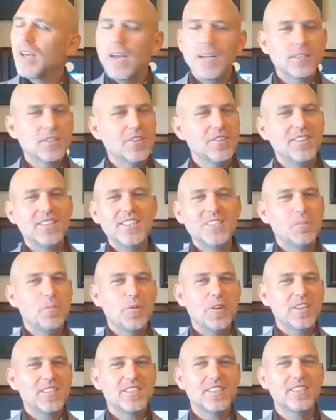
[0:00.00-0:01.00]
And so this
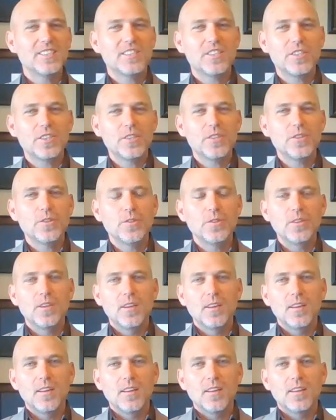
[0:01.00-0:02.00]
brings us to
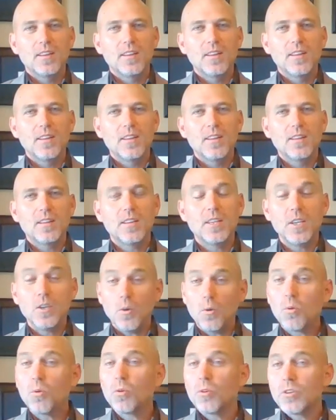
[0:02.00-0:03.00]
the
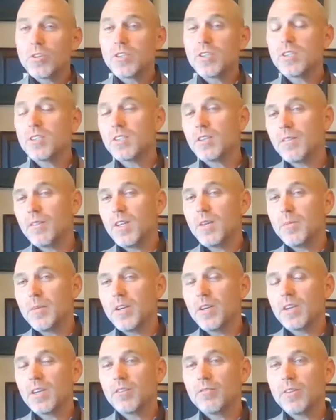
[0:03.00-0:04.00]
origins of the
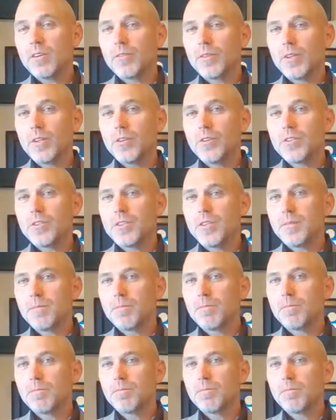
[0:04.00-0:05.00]
American Revolution.
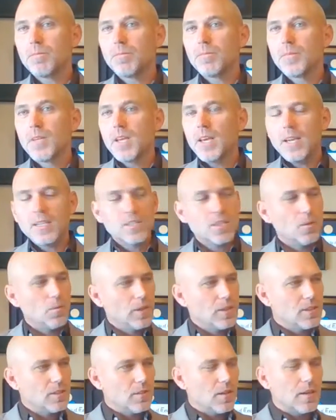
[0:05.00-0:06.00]
And so
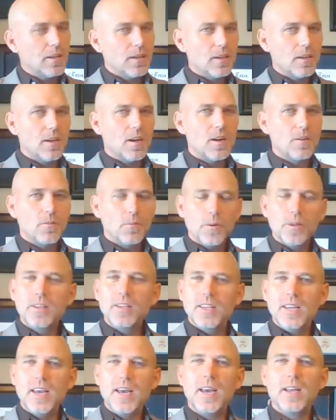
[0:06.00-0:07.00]
we started off
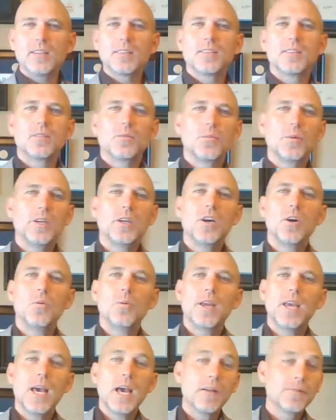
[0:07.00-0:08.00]
with debt. We know
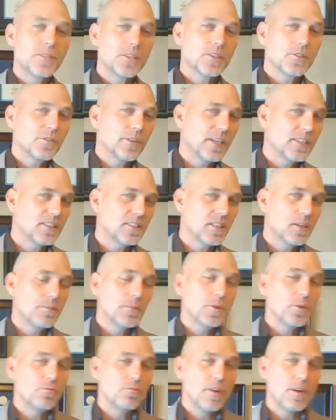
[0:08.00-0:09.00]
we have to create
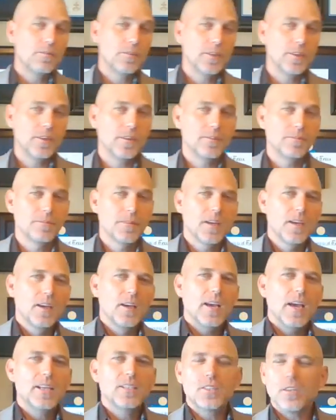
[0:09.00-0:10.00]
some new revenue.
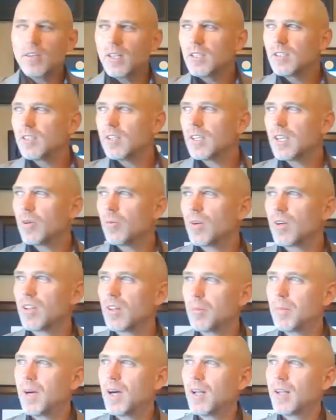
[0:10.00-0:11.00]
And so let's look at one
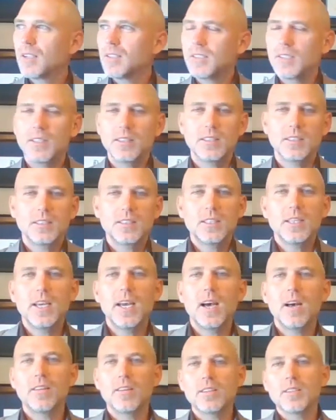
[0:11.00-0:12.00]
of the policies and see
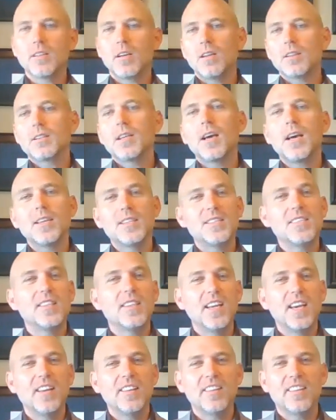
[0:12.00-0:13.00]
how this all ties
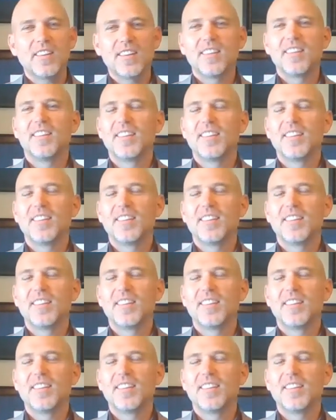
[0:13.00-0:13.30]
together.